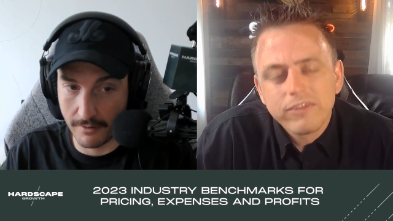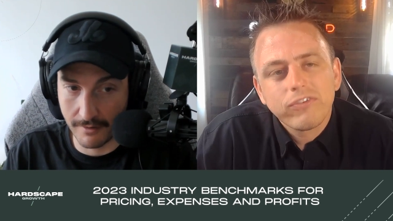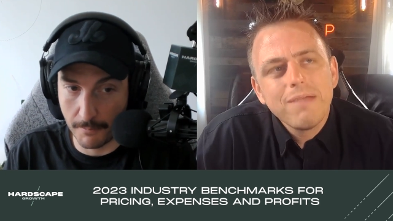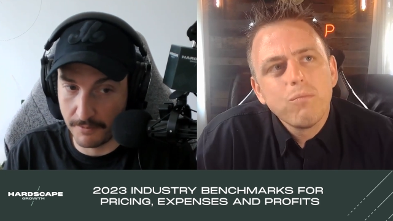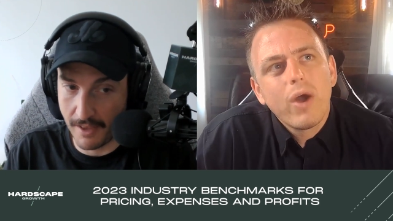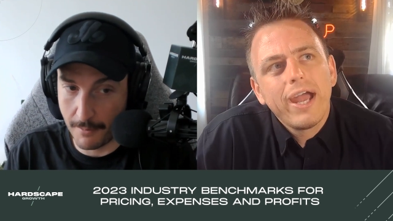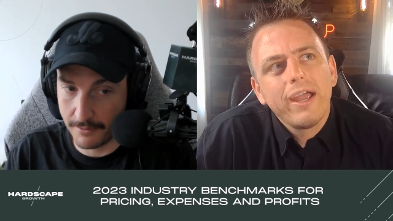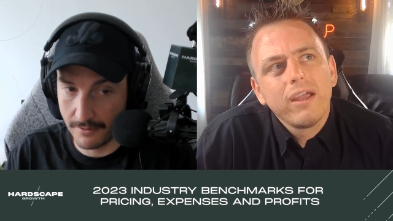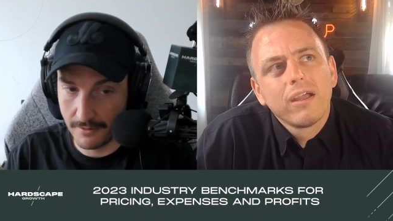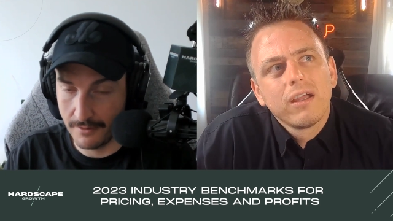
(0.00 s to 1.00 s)
Speaker 1: same way, skip
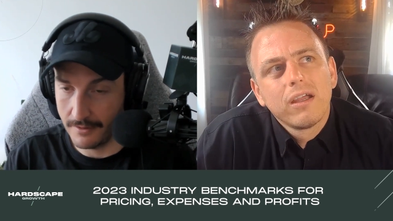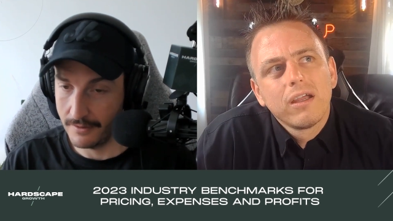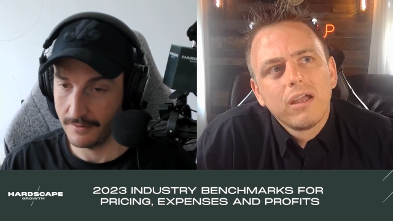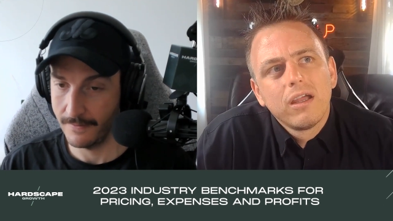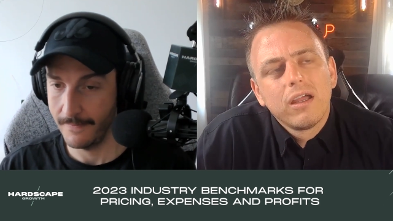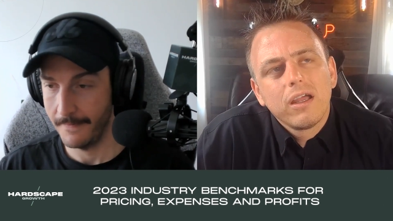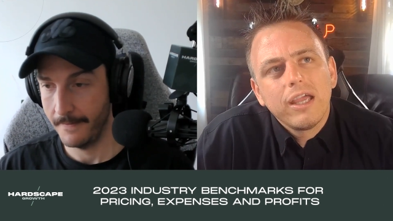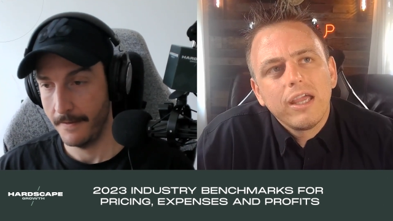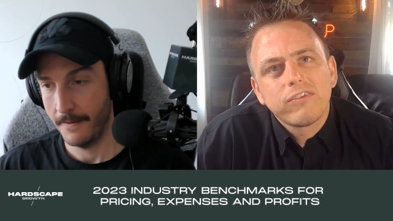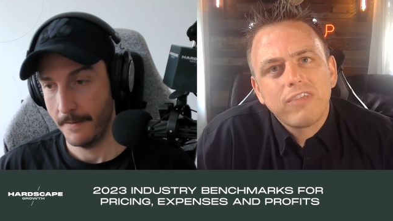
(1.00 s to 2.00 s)
steps in the
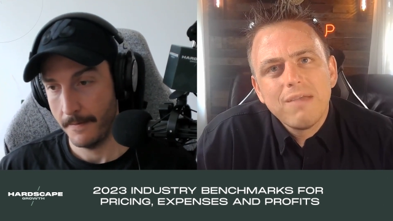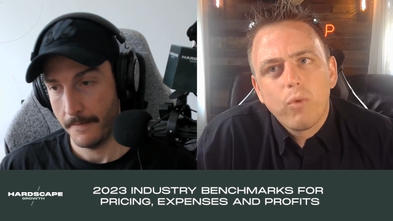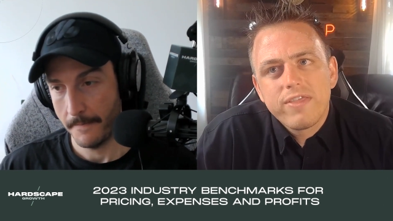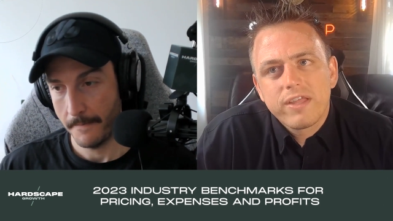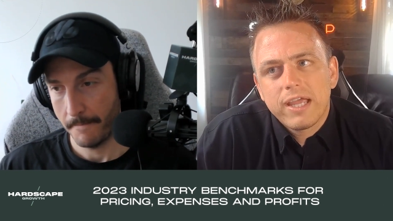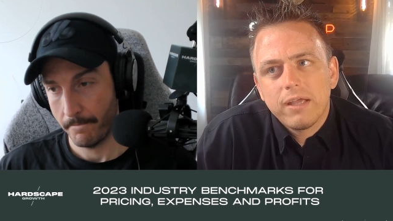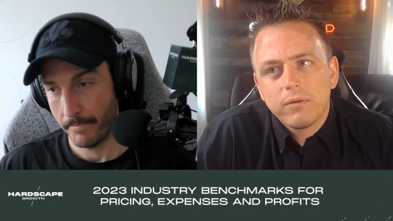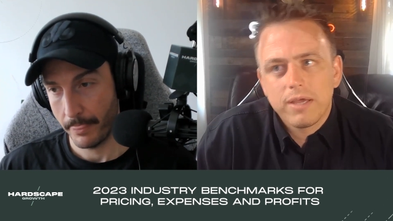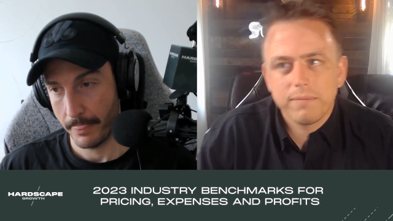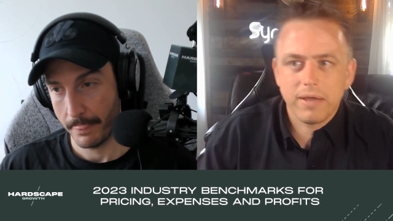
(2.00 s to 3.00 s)
same way that a, a,
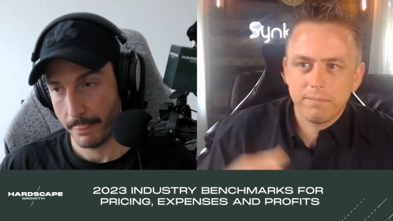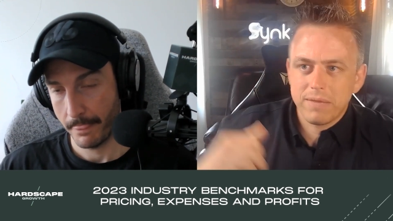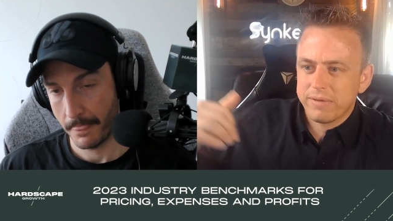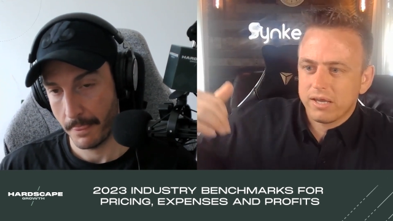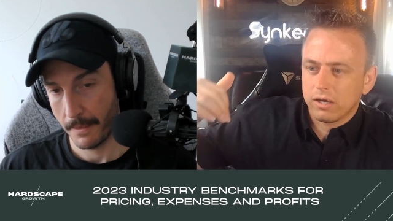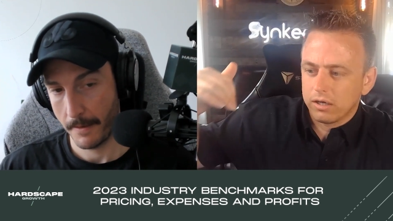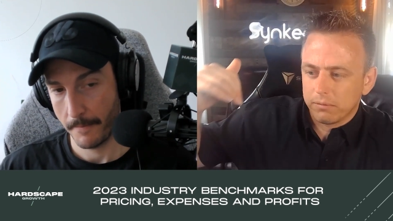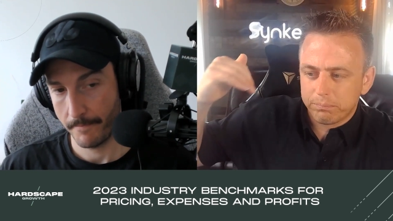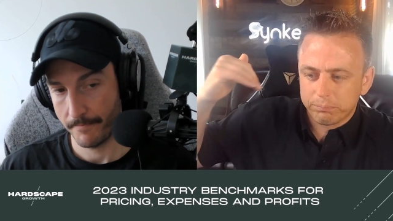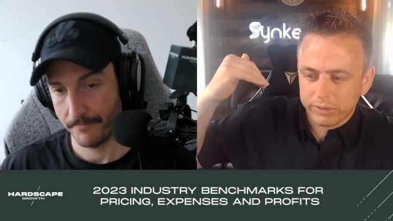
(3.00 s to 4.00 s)
a maybe a, a,
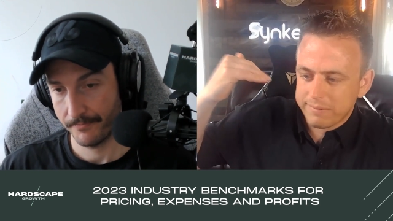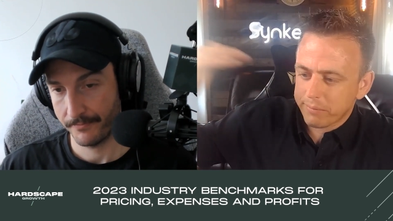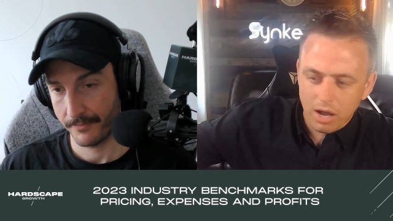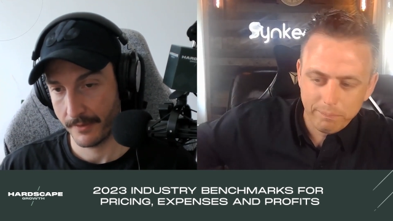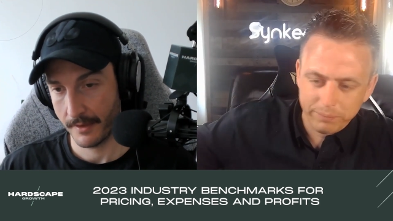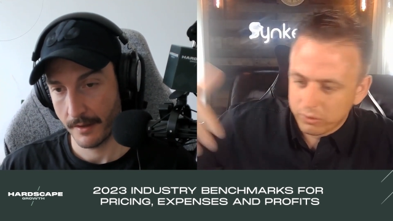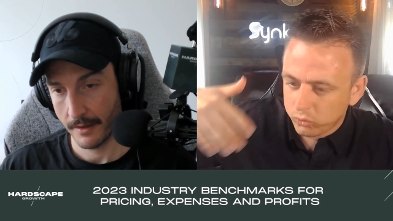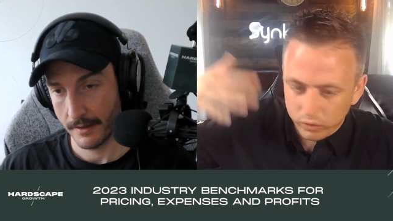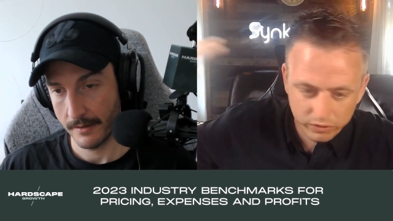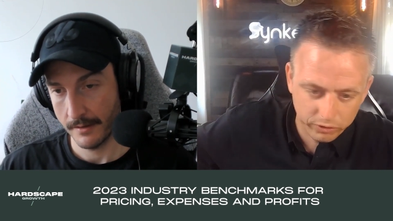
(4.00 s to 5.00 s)
premium company with 20
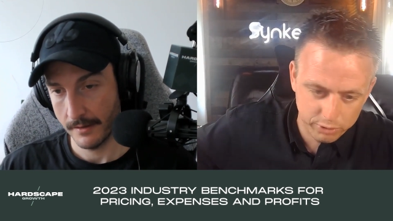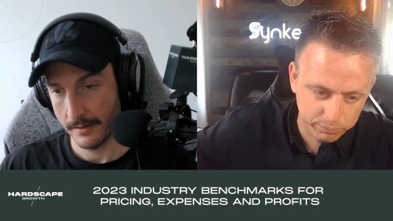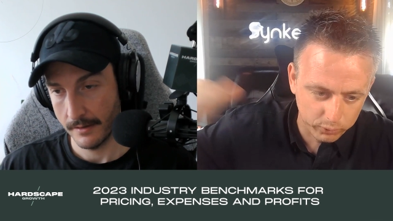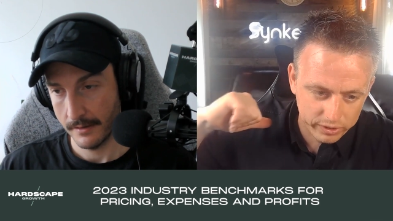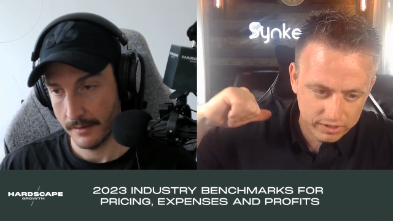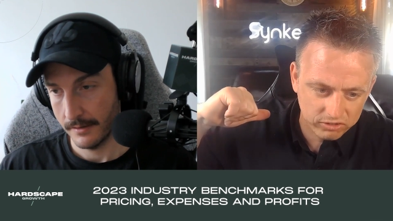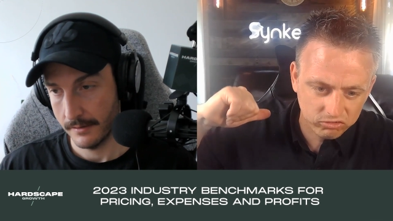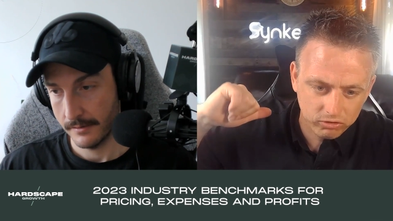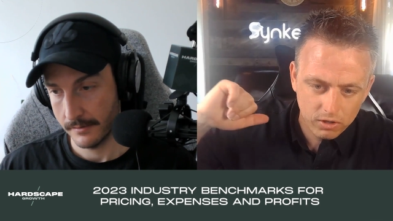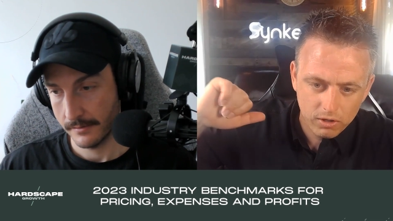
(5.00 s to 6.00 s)
30 employees
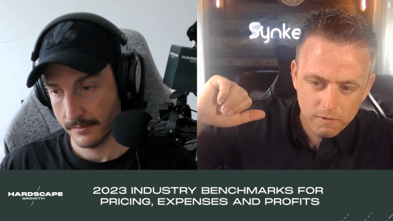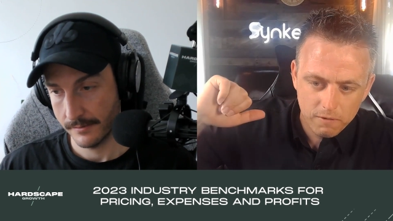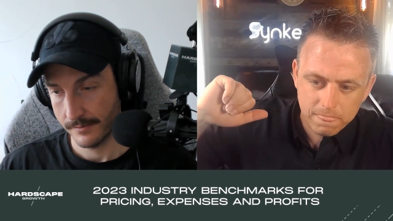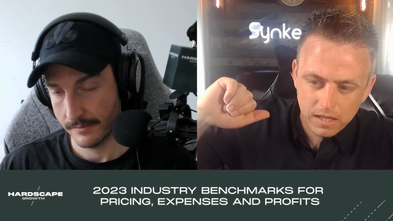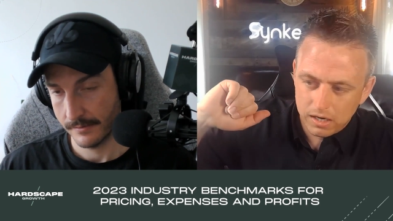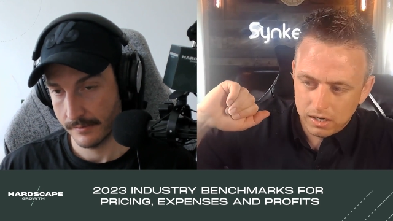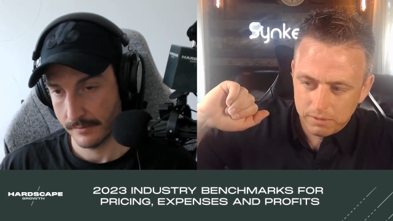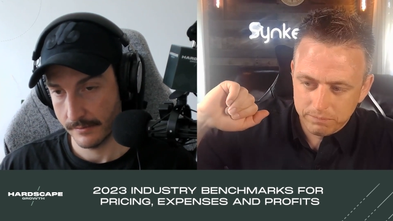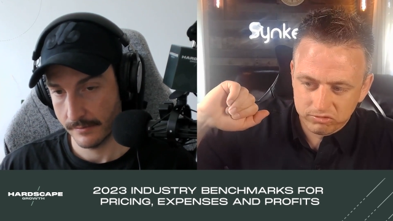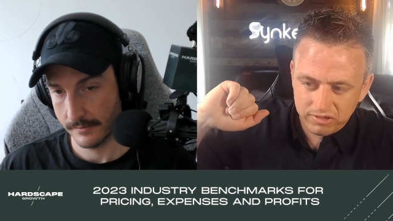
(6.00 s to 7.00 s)
um,
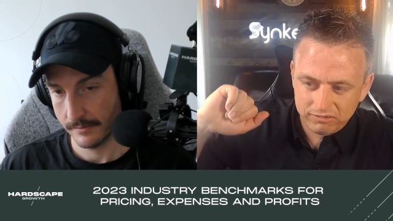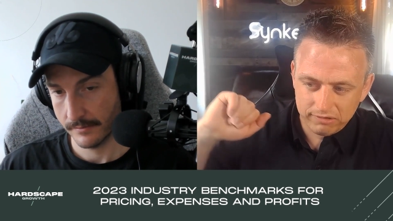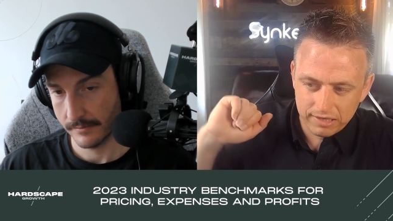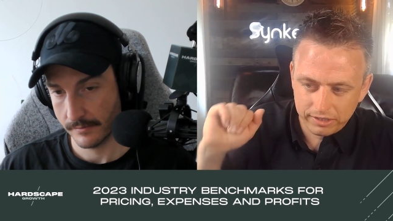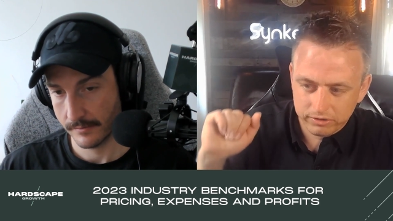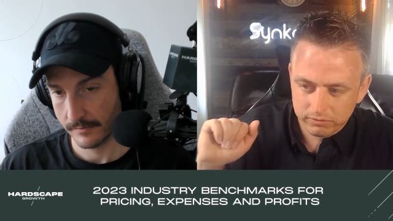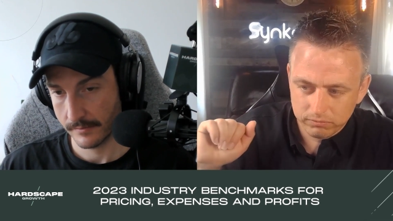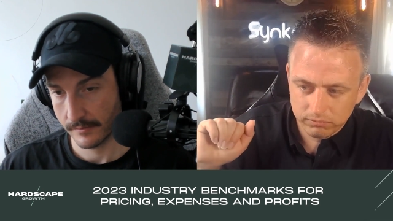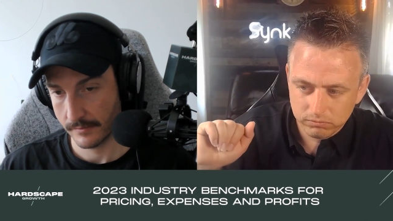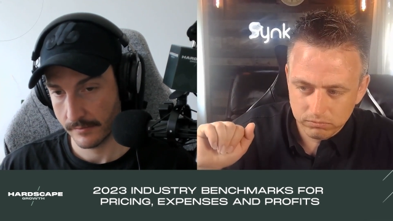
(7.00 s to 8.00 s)
says like
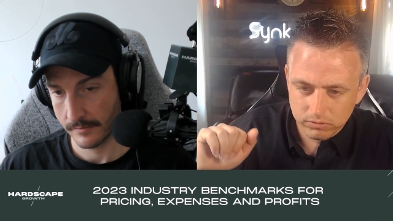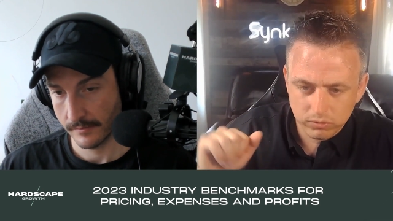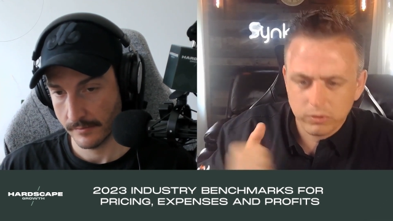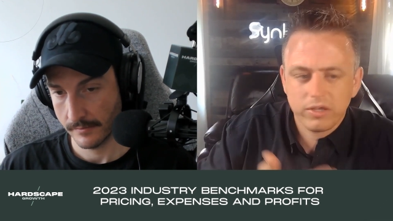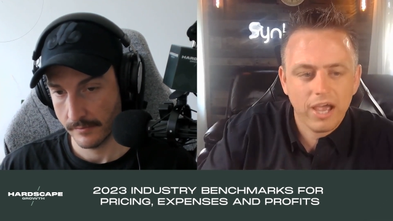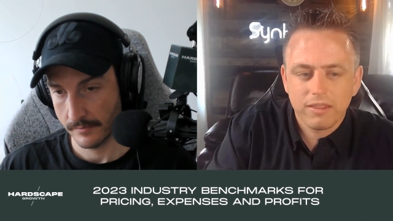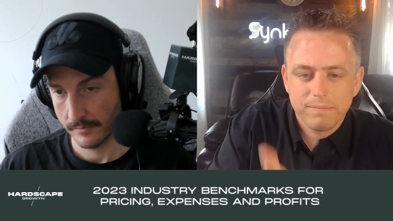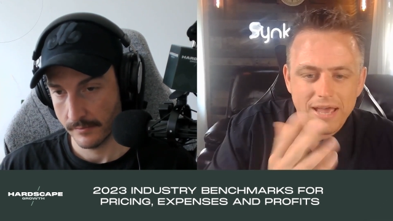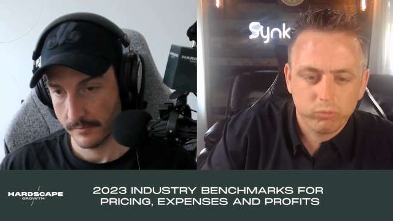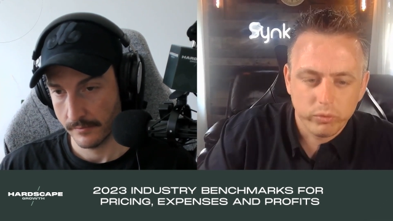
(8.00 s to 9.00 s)
the, kind of the math we
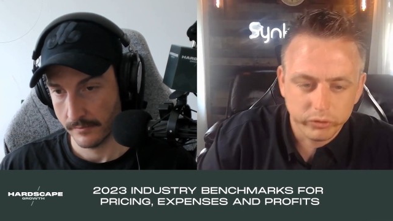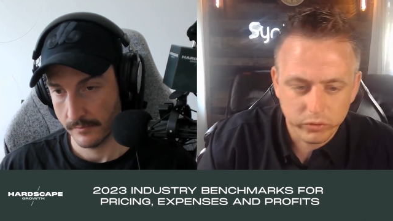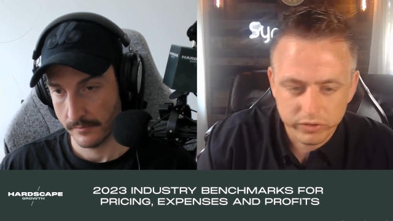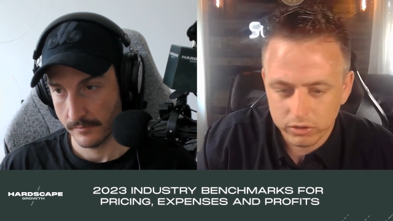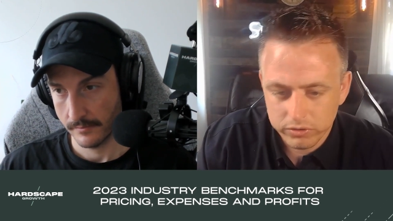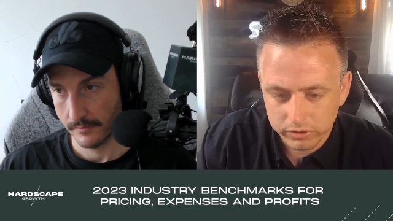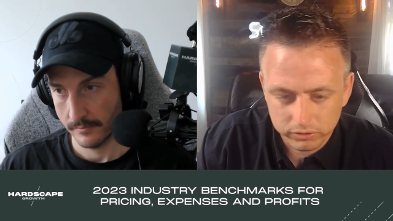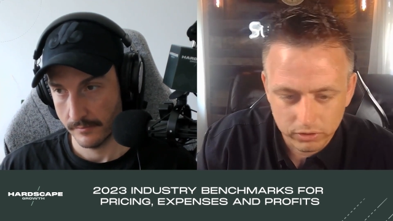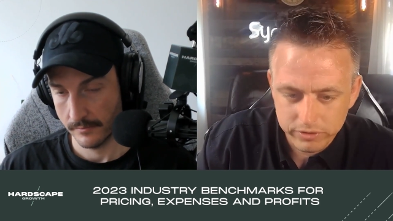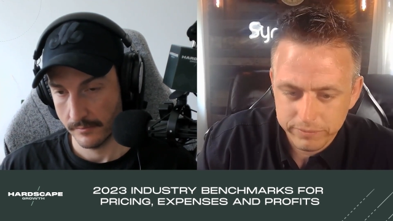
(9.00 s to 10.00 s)
were doing there on the on the
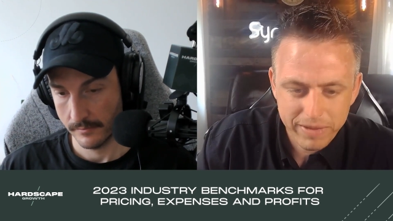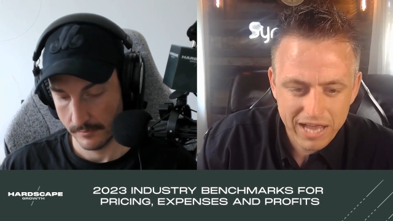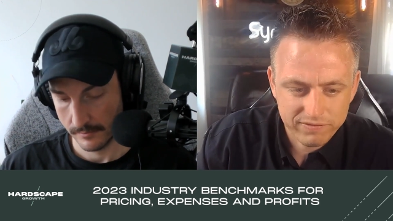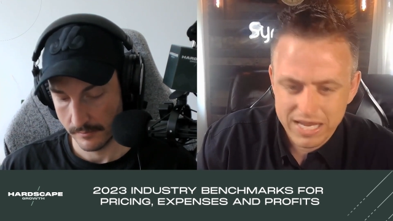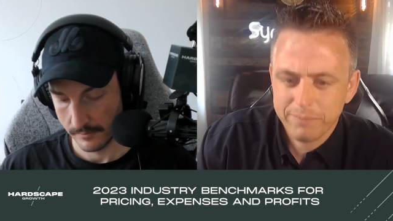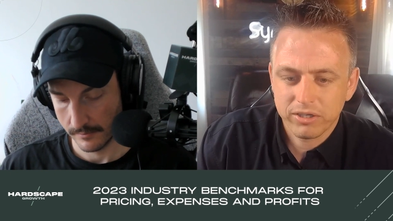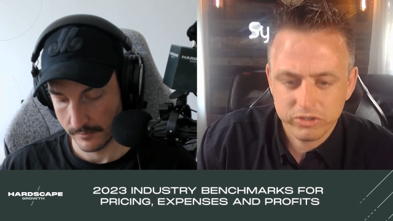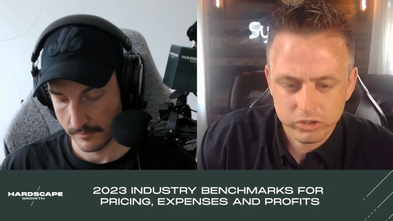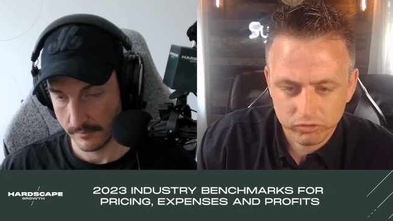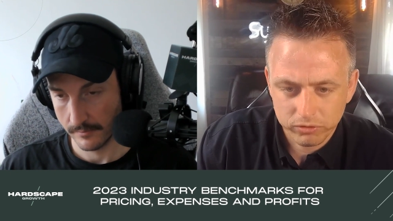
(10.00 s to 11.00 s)
back of a napkin just uh,
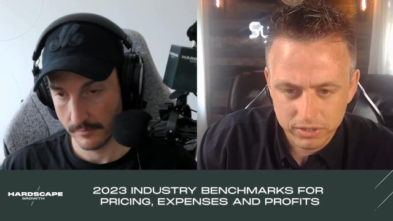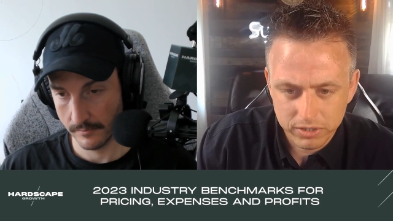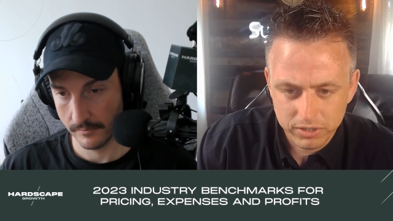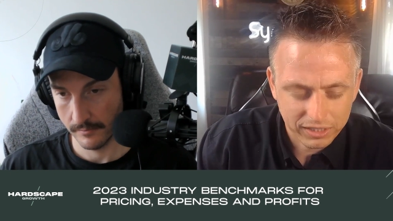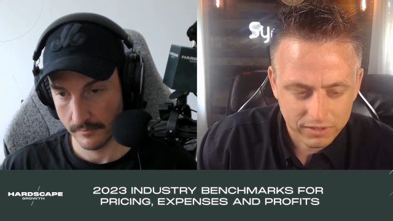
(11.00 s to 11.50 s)
in the beginning of this mm-hmm.